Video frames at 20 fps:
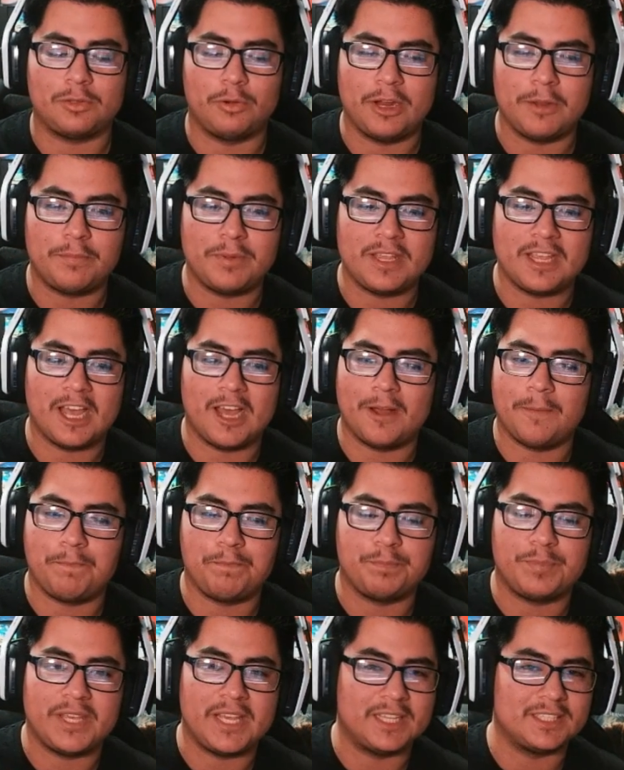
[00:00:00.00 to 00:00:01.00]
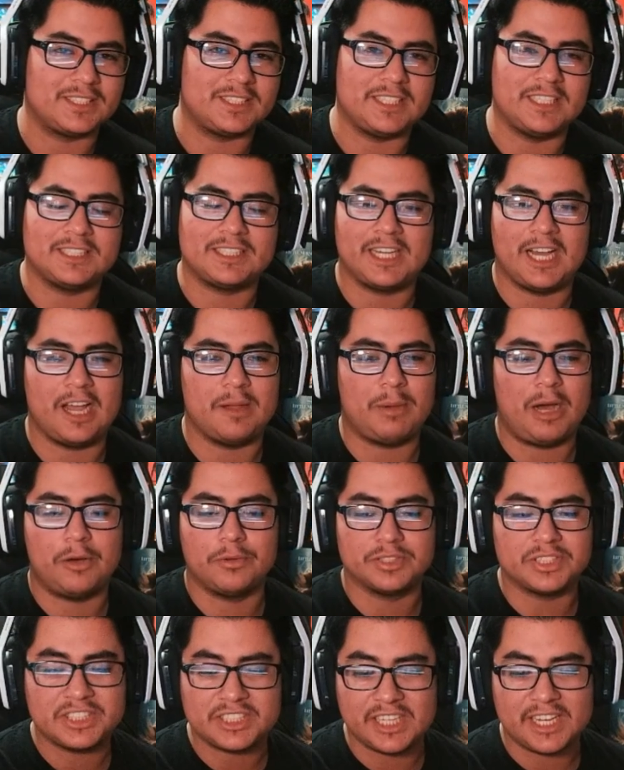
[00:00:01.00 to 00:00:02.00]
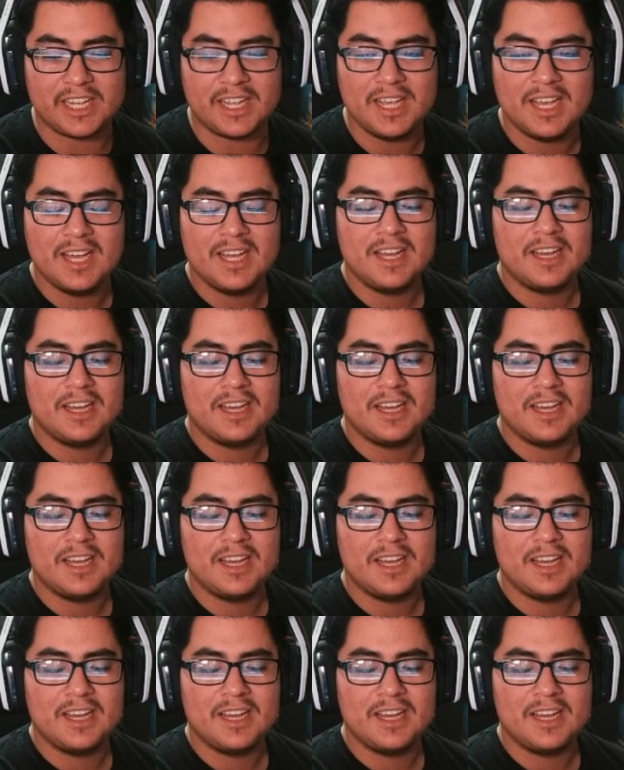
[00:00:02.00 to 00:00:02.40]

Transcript: 3 p.m. PST time, I will see.